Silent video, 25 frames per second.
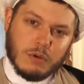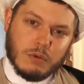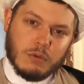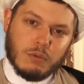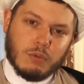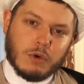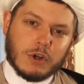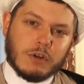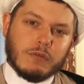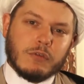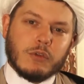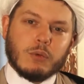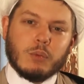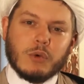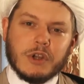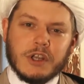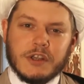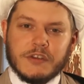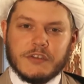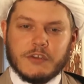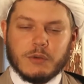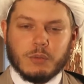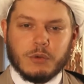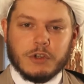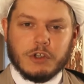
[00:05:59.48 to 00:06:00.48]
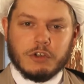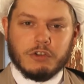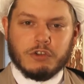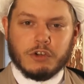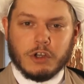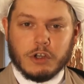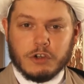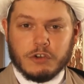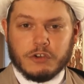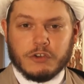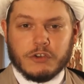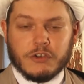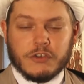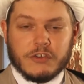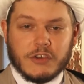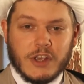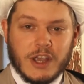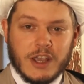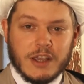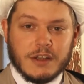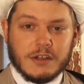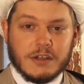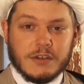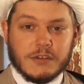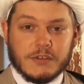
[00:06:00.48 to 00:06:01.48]
One of the ways that we judge
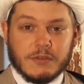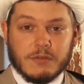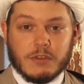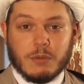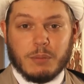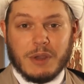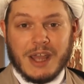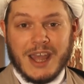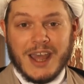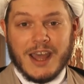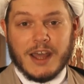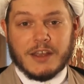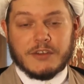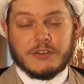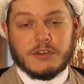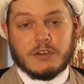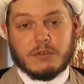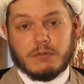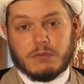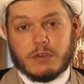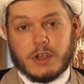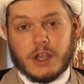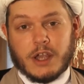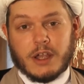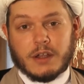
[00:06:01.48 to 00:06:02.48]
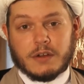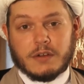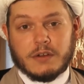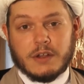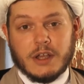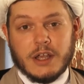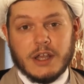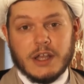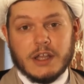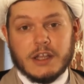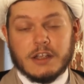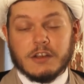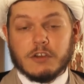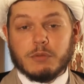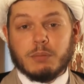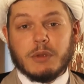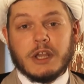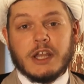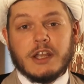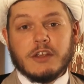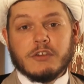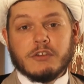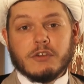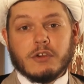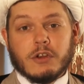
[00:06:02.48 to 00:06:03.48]
societies of the past, in fact, is
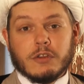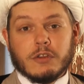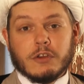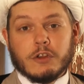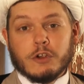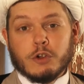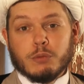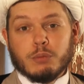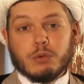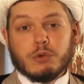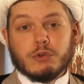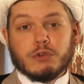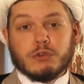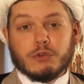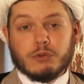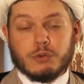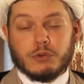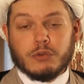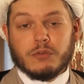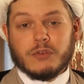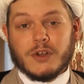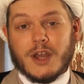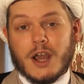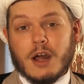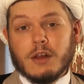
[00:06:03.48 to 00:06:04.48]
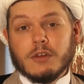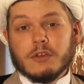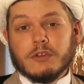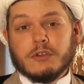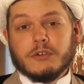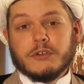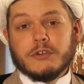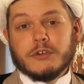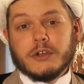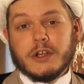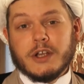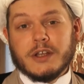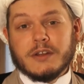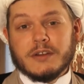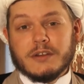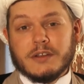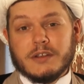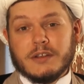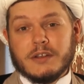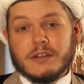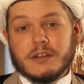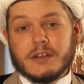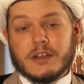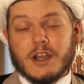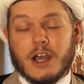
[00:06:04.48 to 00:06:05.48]
based their pursuit of knowledge and
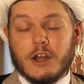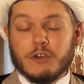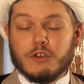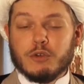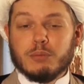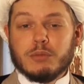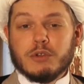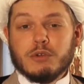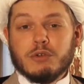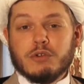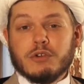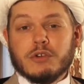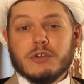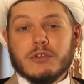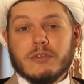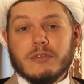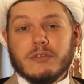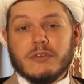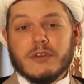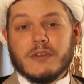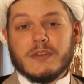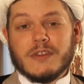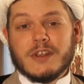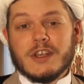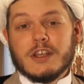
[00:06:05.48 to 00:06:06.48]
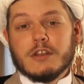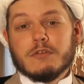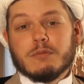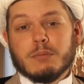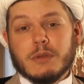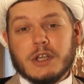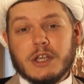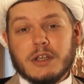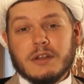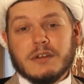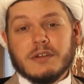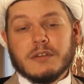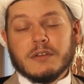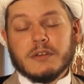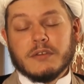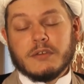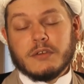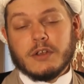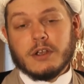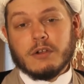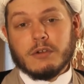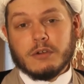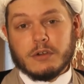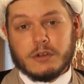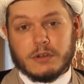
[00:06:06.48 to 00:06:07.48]
the contributions that they've made in this
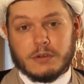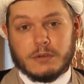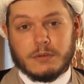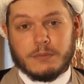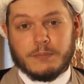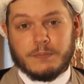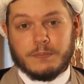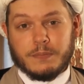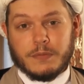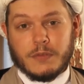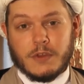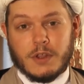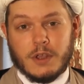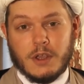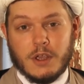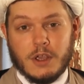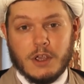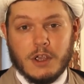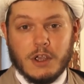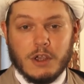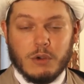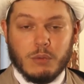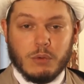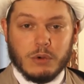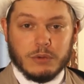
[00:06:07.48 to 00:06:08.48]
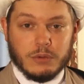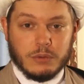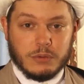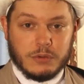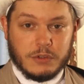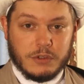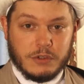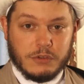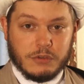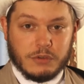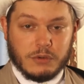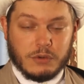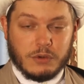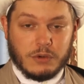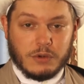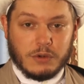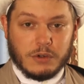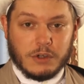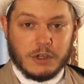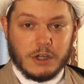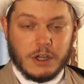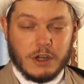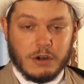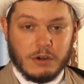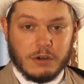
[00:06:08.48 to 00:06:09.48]
area. Whether these are
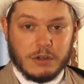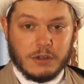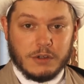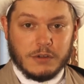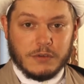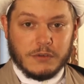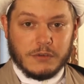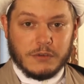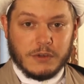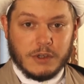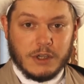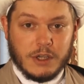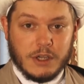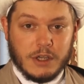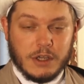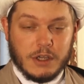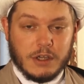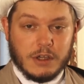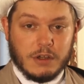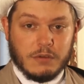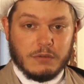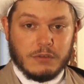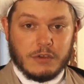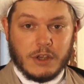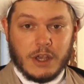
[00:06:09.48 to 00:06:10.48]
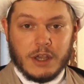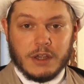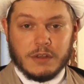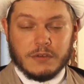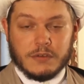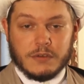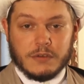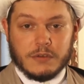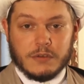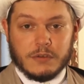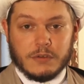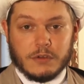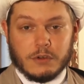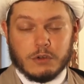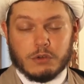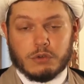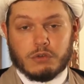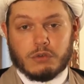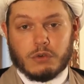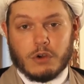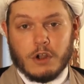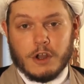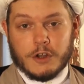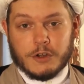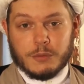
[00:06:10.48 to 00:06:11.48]
in areas of sciences and
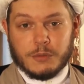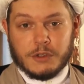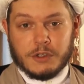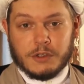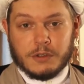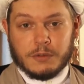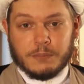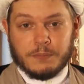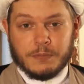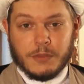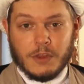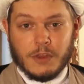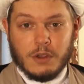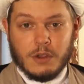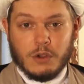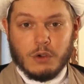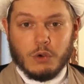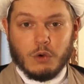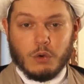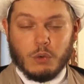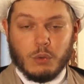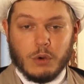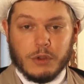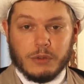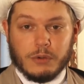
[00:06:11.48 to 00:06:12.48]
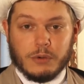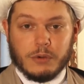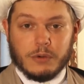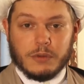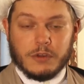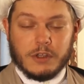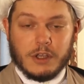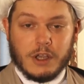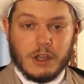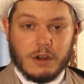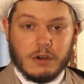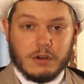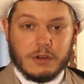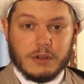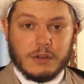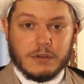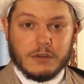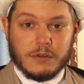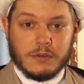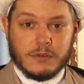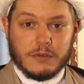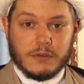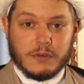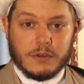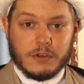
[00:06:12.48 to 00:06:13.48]
astronomy, or whether in the
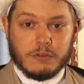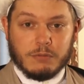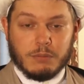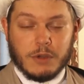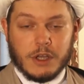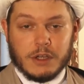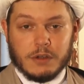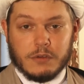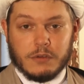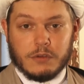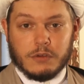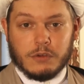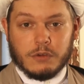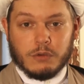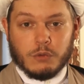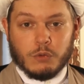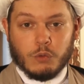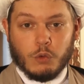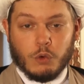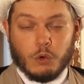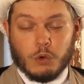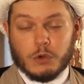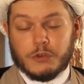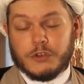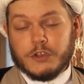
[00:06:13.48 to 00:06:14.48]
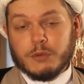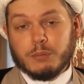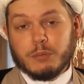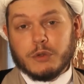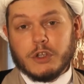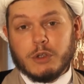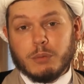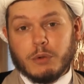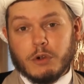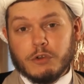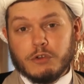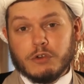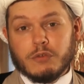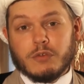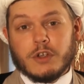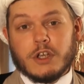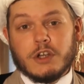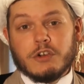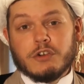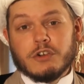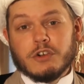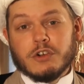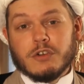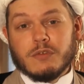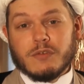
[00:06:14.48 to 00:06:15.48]
areas of medicine or simply
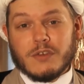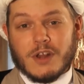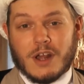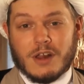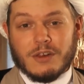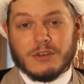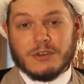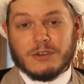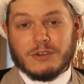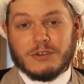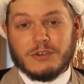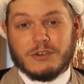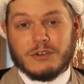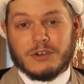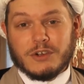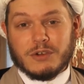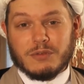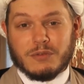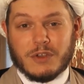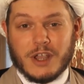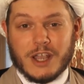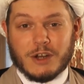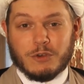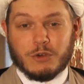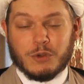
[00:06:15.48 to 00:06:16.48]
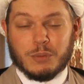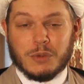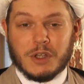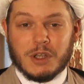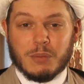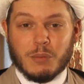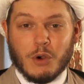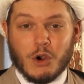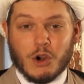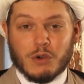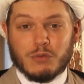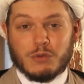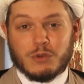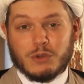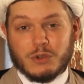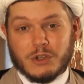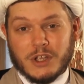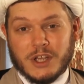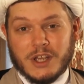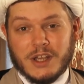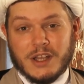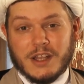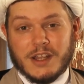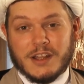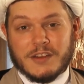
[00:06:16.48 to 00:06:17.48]
preservation of knowledge. In fact, we may marvel
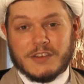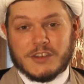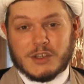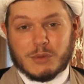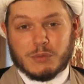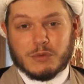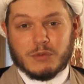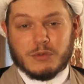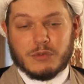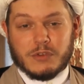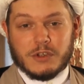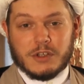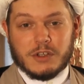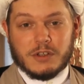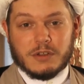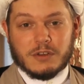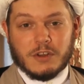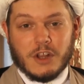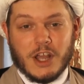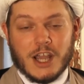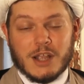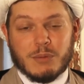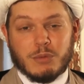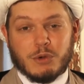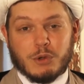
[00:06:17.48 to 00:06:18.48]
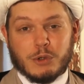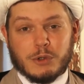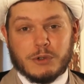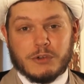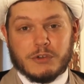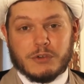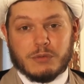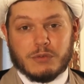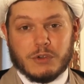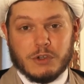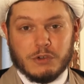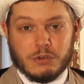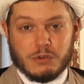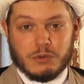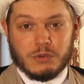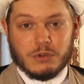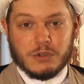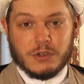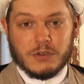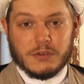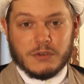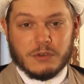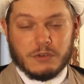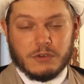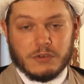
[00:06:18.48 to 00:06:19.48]
at some of the libraries of
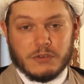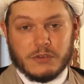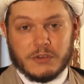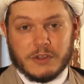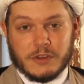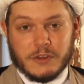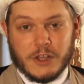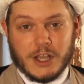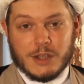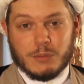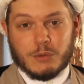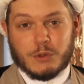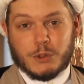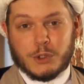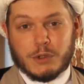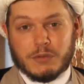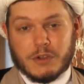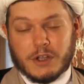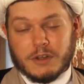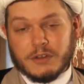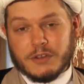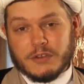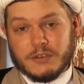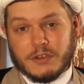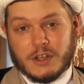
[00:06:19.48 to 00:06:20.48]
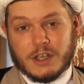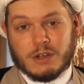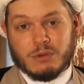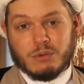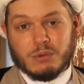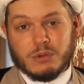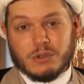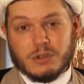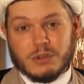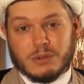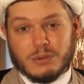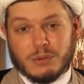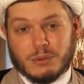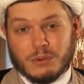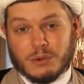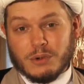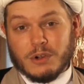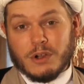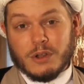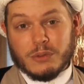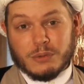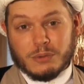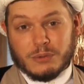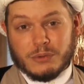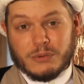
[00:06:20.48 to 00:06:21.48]
history, such as the Library of Alexandria or
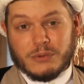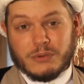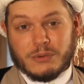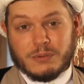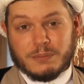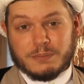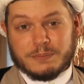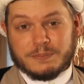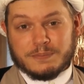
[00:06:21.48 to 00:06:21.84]
others.